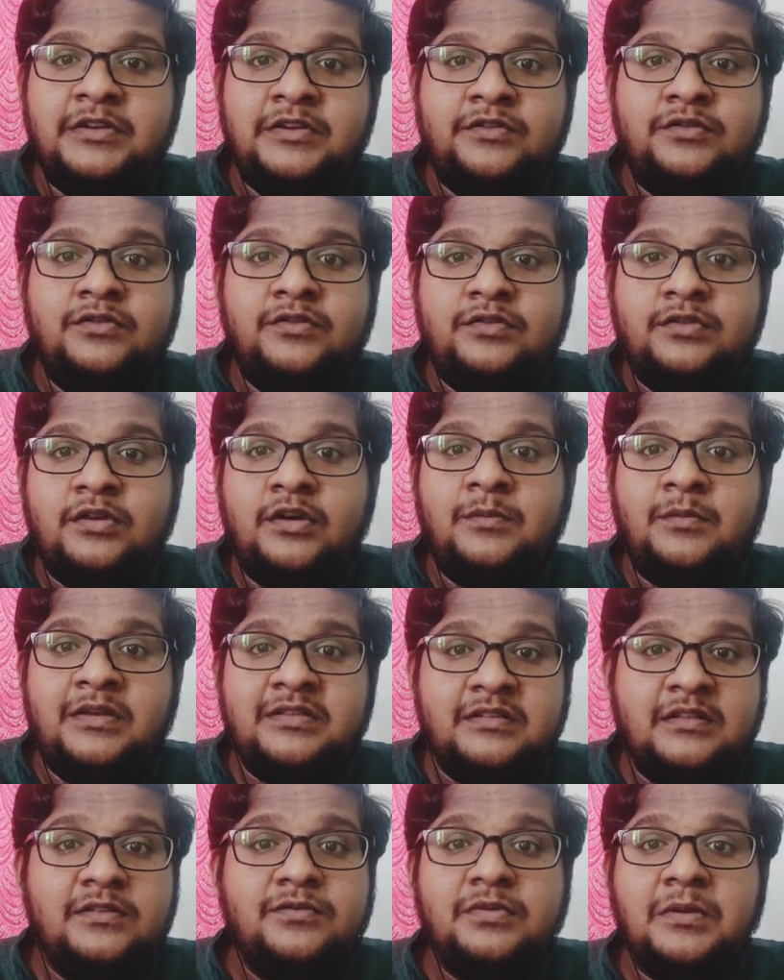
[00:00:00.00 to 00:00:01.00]
tissues or
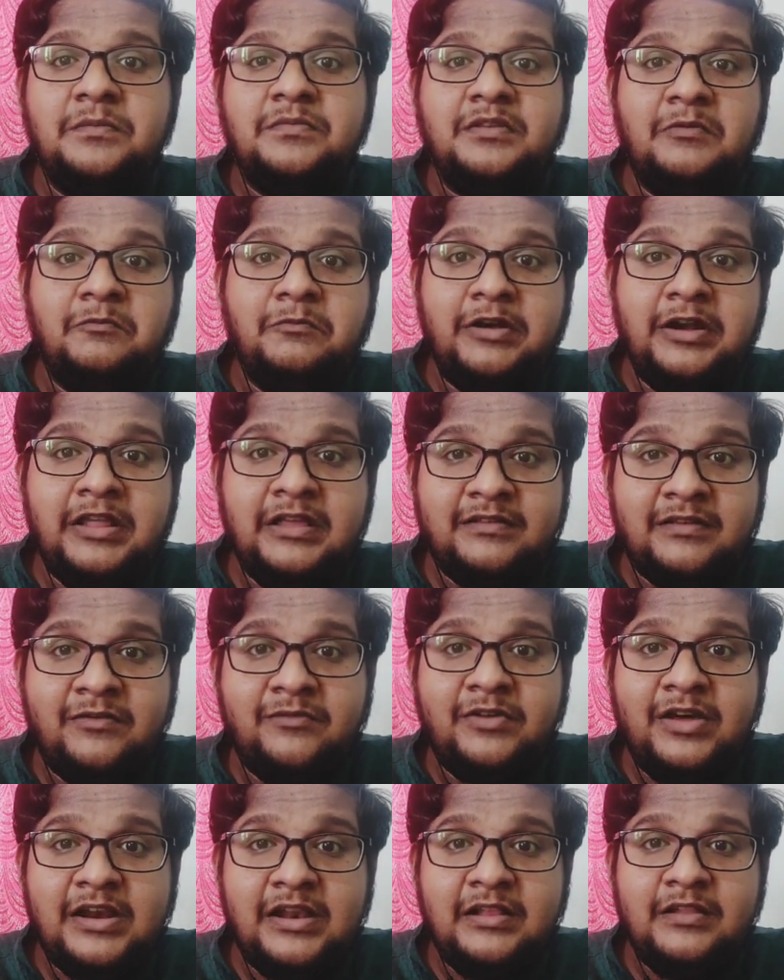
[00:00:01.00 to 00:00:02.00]
muscles from somebody
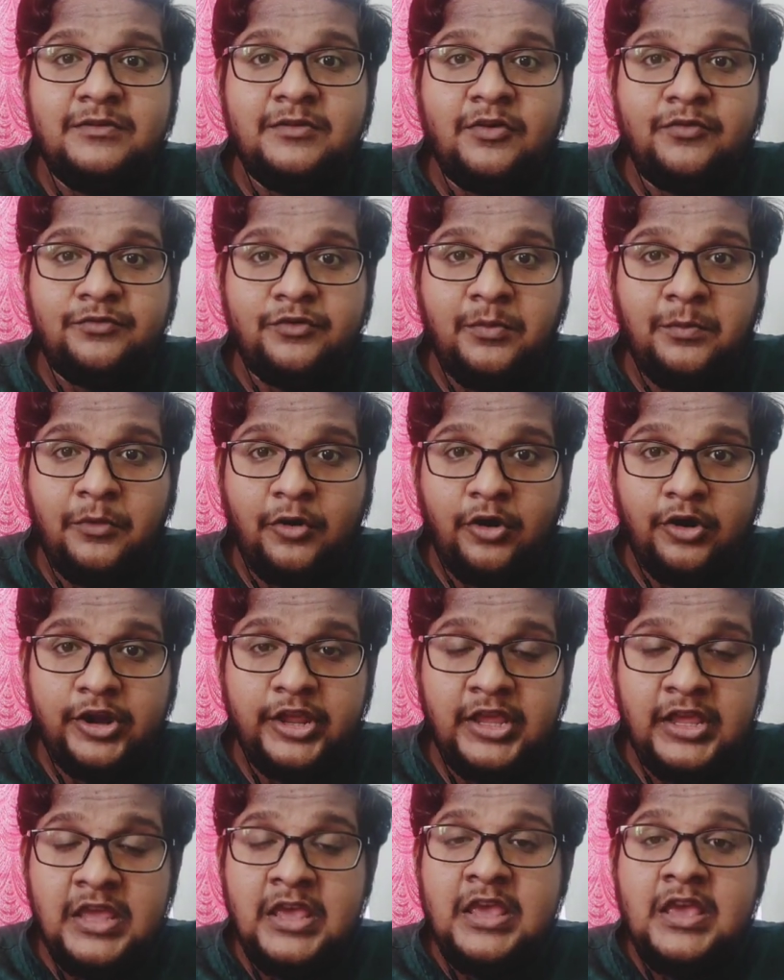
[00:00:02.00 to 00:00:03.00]
somewhere else of your
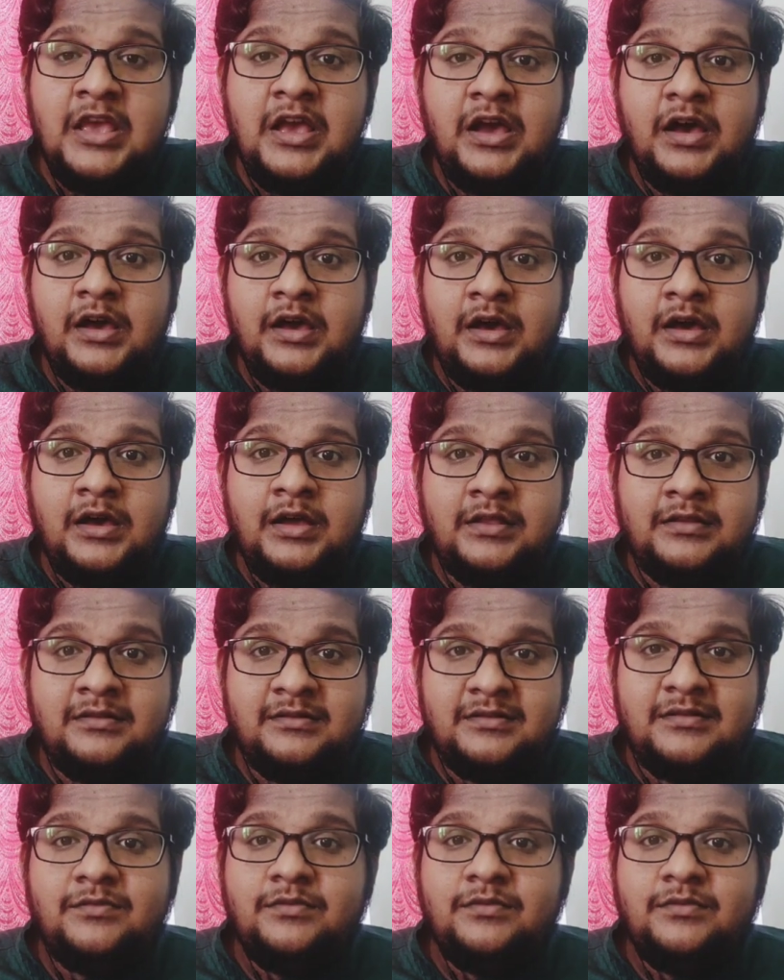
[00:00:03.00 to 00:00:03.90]
body, uh,